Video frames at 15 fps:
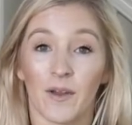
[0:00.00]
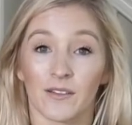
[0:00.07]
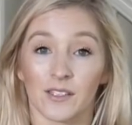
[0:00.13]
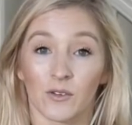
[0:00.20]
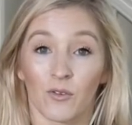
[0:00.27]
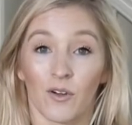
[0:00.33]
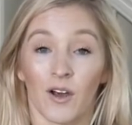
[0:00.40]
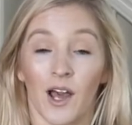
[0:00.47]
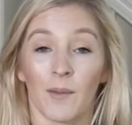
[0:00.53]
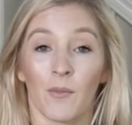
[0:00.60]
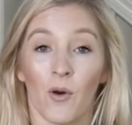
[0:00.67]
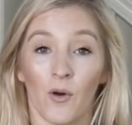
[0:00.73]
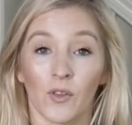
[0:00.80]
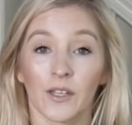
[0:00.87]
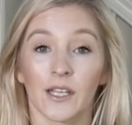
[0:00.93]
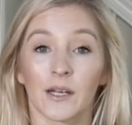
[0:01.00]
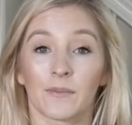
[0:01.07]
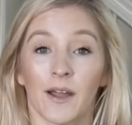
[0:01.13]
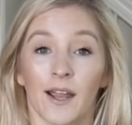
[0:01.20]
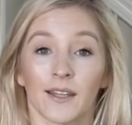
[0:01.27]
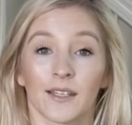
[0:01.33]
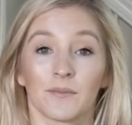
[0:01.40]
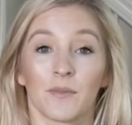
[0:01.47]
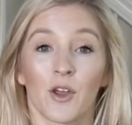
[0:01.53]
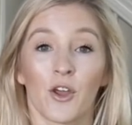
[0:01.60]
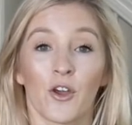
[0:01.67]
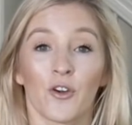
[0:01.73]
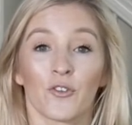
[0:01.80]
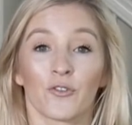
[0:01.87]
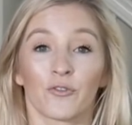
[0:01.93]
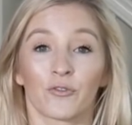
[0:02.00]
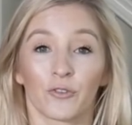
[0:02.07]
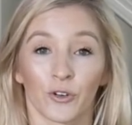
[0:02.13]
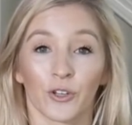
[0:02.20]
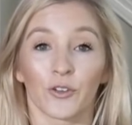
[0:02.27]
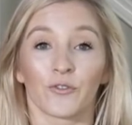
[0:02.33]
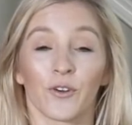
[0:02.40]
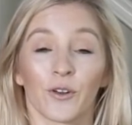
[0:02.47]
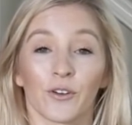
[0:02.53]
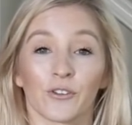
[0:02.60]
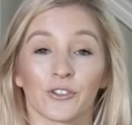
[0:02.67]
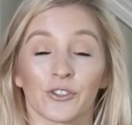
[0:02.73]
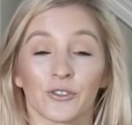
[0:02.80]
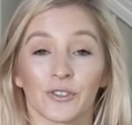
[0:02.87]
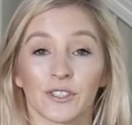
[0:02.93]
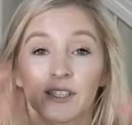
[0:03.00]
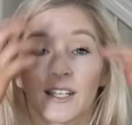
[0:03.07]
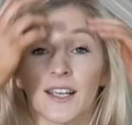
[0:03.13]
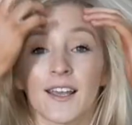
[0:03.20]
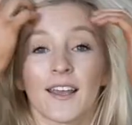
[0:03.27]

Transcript: I was like, well, I'm only gonna buy them for the photo shoot.